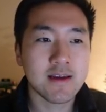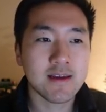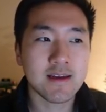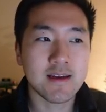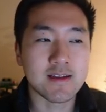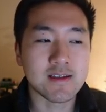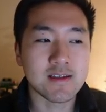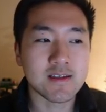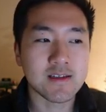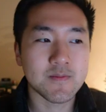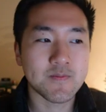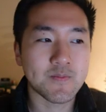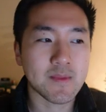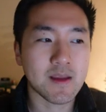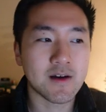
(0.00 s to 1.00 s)

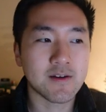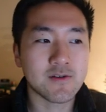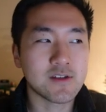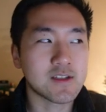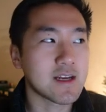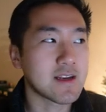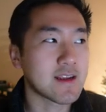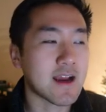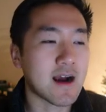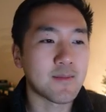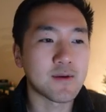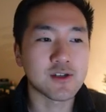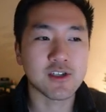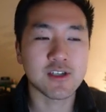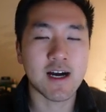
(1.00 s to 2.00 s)
it's understanding how
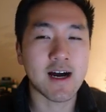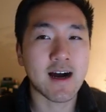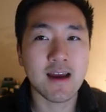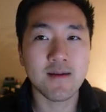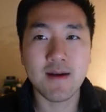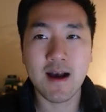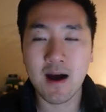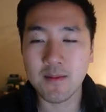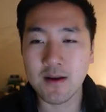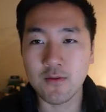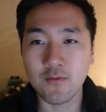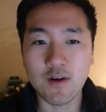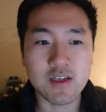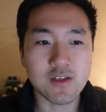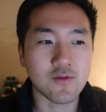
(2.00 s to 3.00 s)
much time, how many
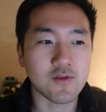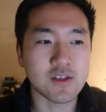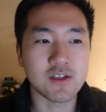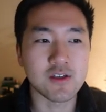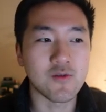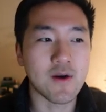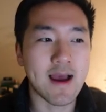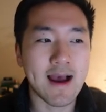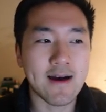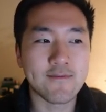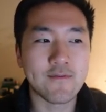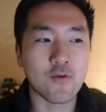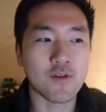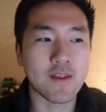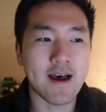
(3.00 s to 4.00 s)
resources you
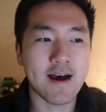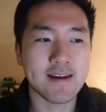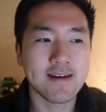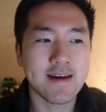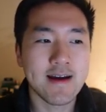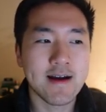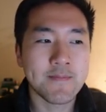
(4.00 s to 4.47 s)
have for that,